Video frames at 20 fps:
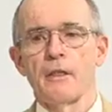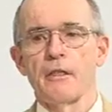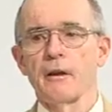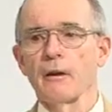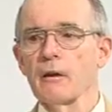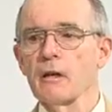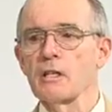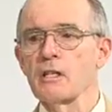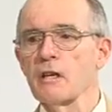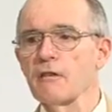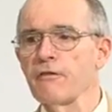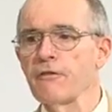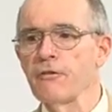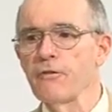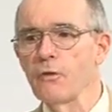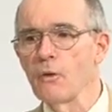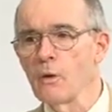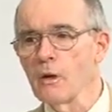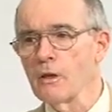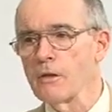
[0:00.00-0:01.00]
There is a
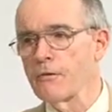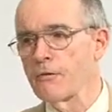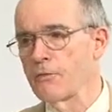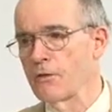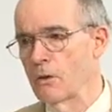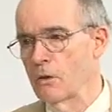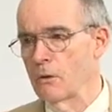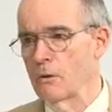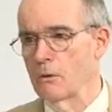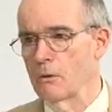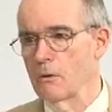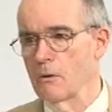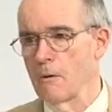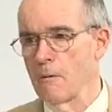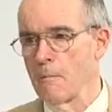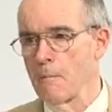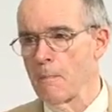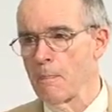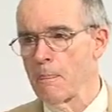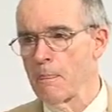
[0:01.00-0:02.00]
fourth
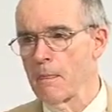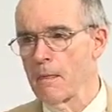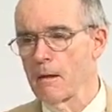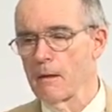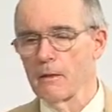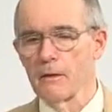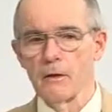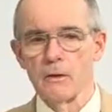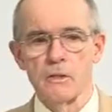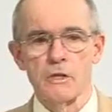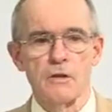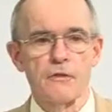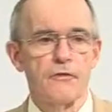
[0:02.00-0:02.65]
view there